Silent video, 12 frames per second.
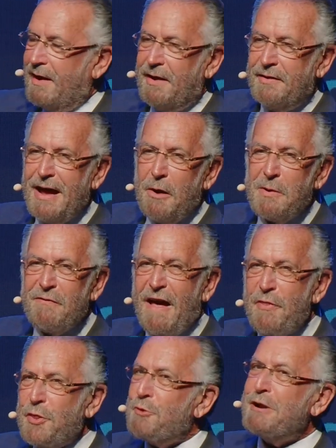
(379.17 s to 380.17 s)
Now we've
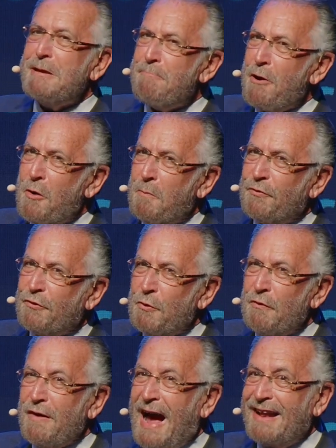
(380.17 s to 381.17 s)
had 3 popes who
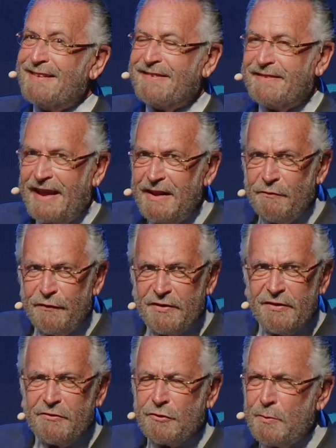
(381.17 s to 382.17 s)
have had state
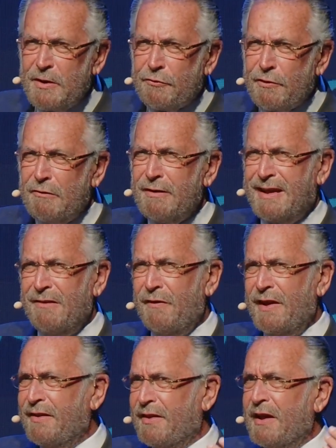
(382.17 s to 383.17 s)
visits to Israel,
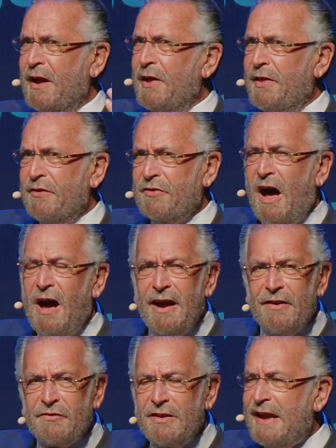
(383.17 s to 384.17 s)
giving its
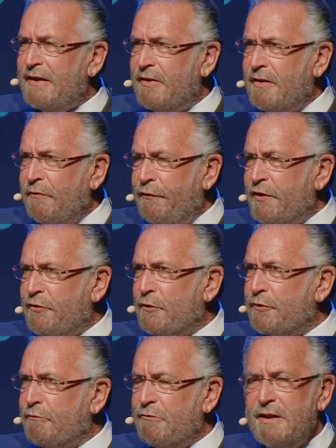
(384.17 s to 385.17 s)
highest elected
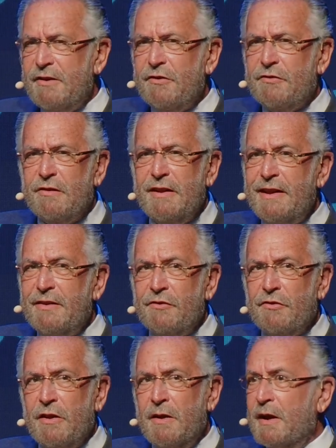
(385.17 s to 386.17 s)
officials and religious
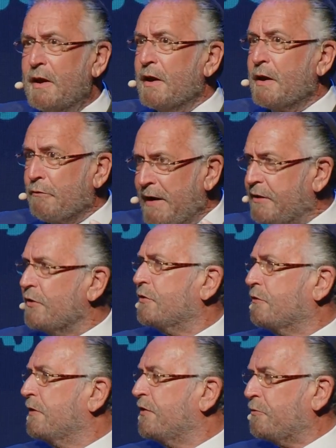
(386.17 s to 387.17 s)
leaders the
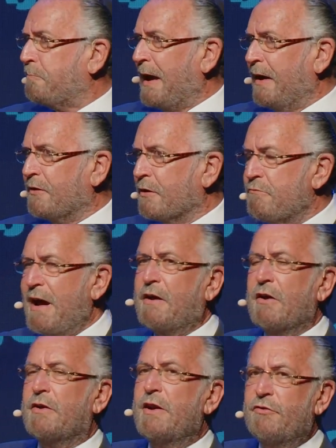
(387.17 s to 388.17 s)
greatest respect and
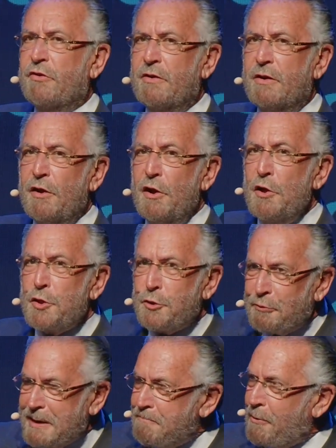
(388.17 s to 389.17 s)
recognition.
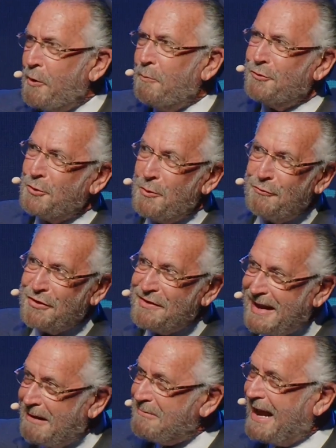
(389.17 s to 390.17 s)
3 popes who have
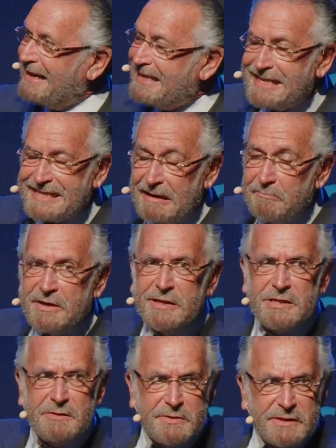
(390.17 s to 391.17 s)
condemned
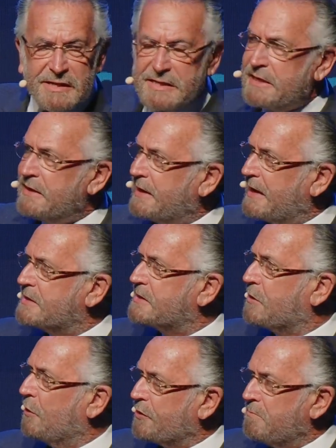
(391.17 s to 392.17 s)
anti-Semitism as a sin against
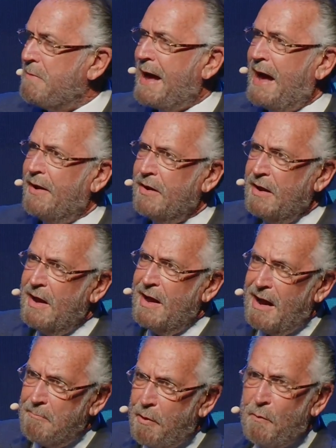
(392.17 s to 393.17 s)
God and man.
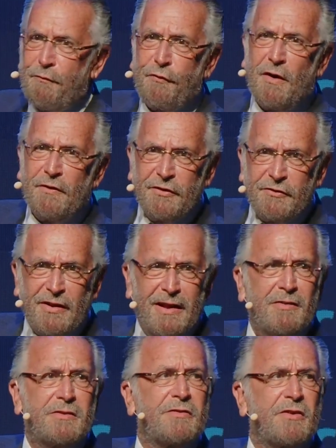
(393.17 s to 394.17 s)
And Pope Francis
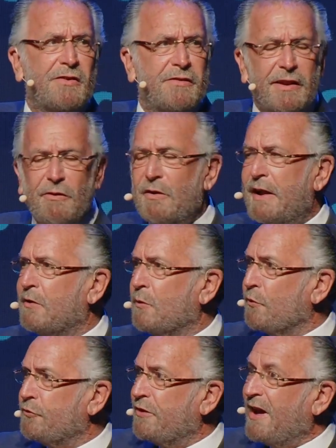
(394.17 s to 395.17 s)
has articulated
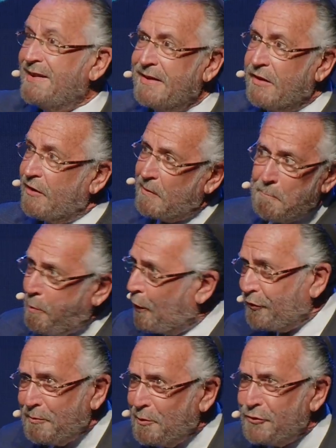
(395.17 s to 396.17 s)
also the idea that it's
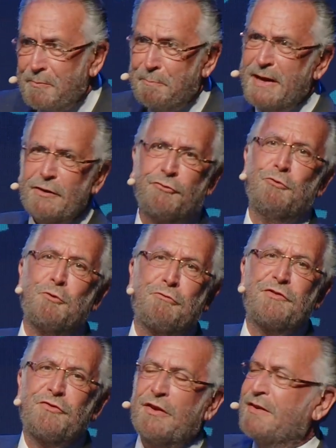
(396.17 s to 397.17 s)
impossible to be a true
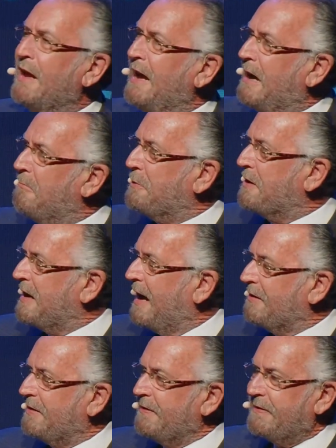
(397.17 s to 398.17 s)
Christian and be an
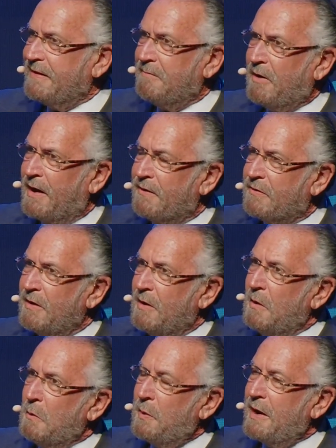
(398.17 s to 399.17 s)
anti-Semite.
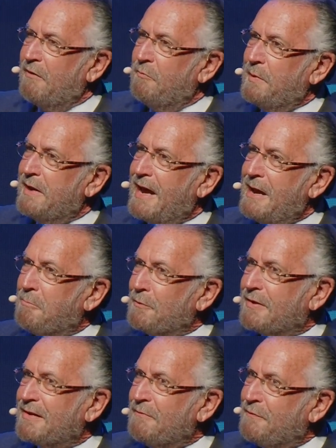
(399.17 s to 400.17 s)
We have been able
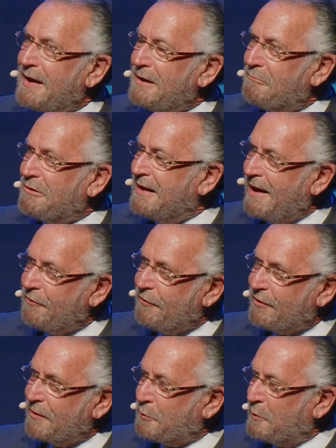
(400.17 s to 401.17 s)
to develop
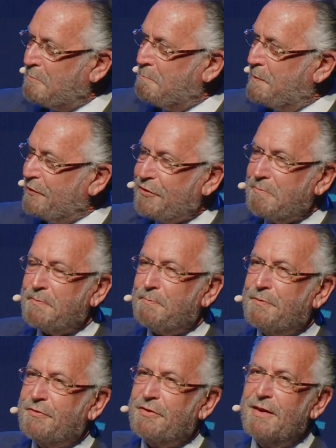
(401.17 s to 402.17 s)
relationships with
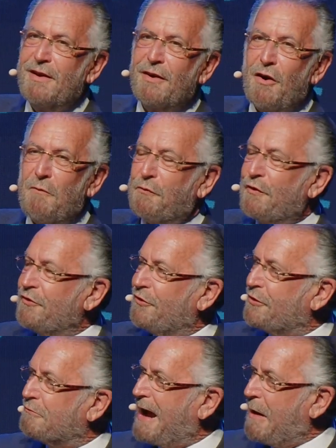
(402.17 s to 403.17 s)
bishops'
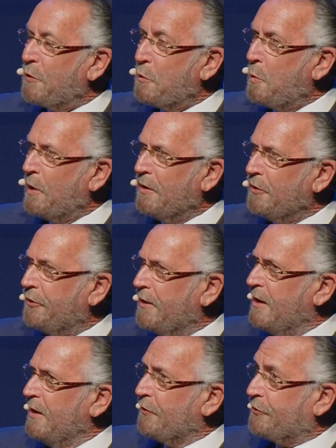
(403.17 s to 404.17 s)
conferences around the world
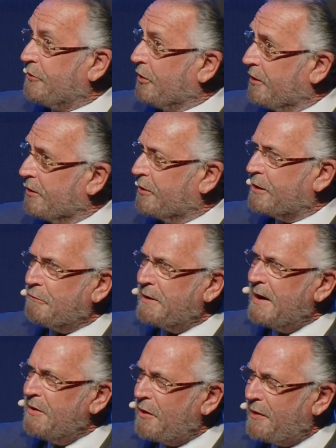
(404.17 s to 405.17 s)
to the
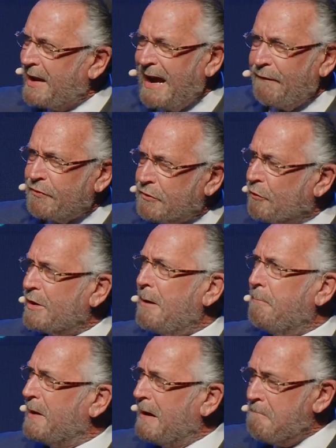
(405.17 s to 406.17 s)
degree that they have stood
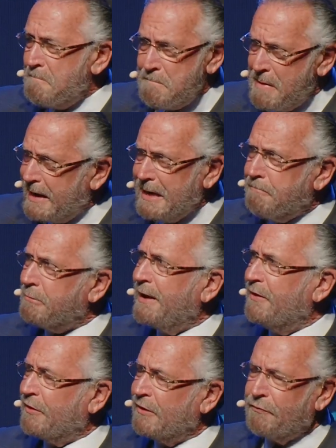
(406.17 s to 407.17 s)
up in many
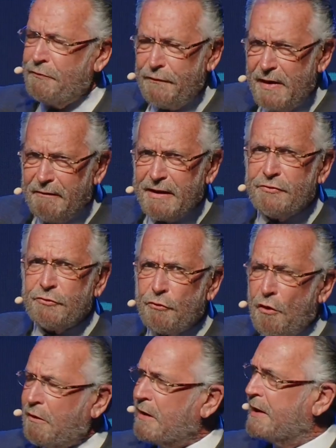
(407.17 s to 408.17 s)
places very
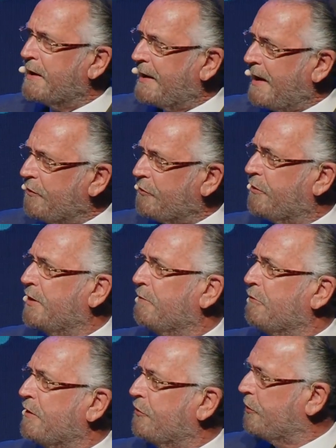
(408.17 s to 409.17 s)
strongly against the
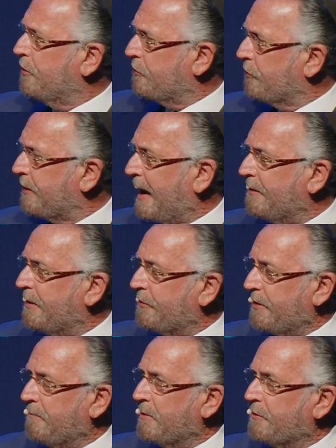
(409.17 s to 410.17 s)
resurgent
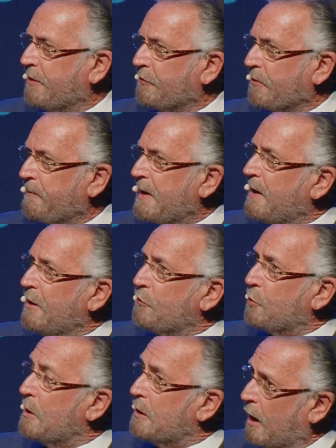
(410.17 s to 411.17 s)
anti-Semitism.
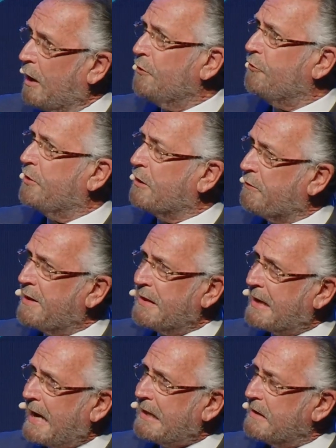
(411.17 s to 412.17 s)
To a large degree, the
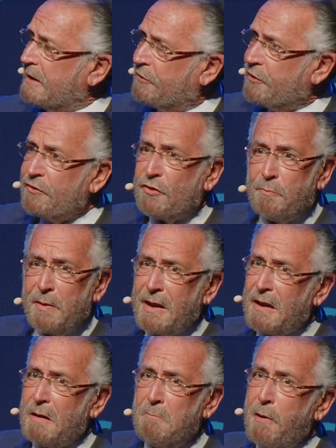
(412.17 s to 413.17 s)
Catholic Church has
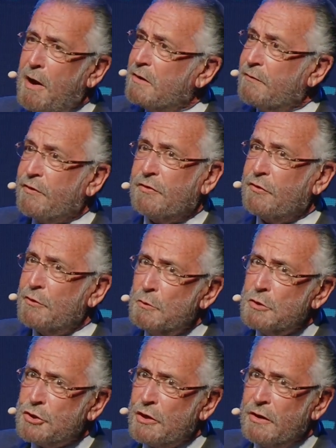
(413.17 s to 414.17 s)
become part of the
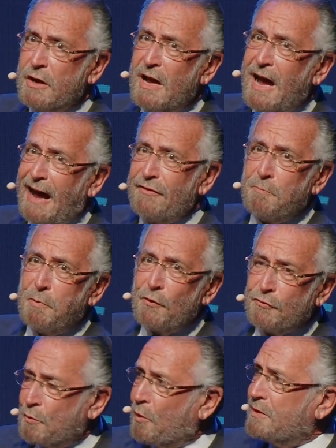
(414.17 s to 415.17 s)
solution as
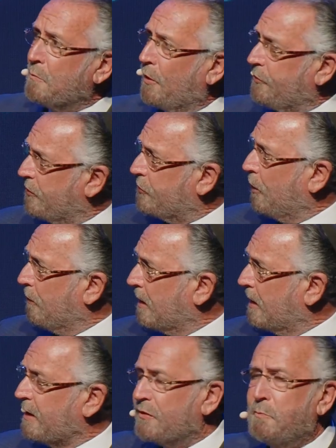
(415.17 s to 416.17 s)
opposed to what it was
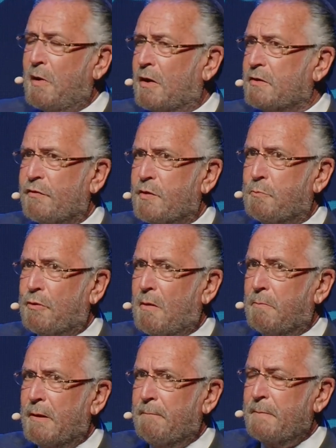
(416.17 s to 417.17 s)
historically as part of the
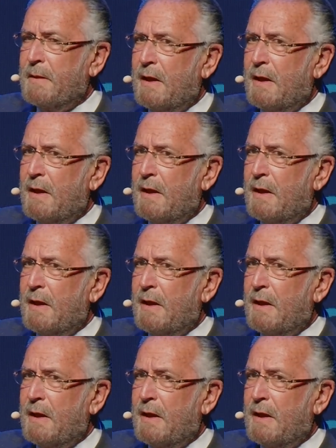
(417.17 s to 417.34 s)
problem.